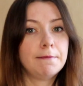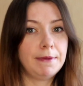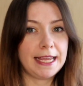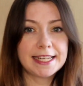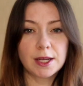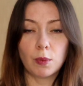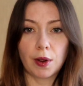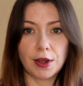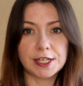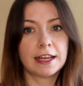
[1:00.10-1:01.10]
Be it a
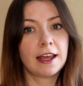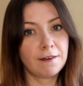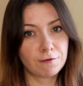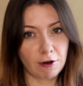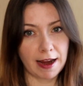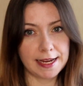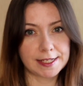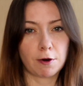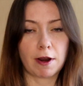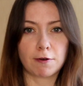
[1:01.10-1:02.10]
word, a
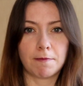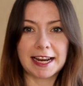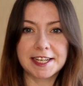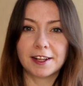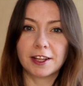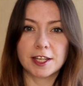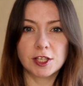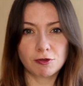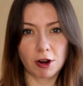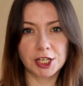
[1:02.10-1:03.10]
phrase or a grammatical
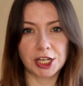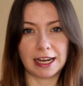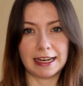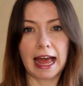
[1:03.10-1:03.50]
construction,